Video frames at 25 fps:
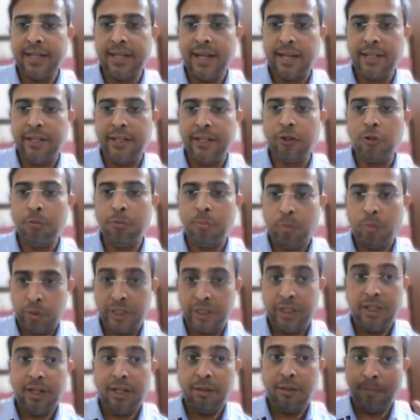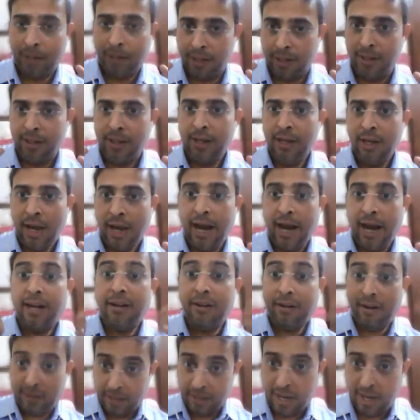content that I need to put in
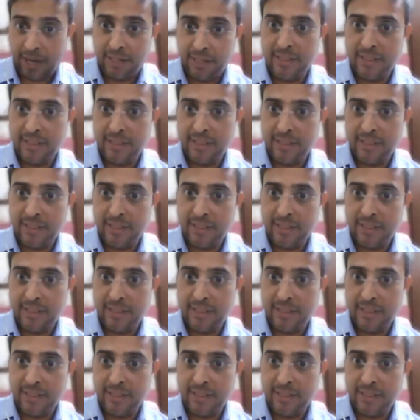my,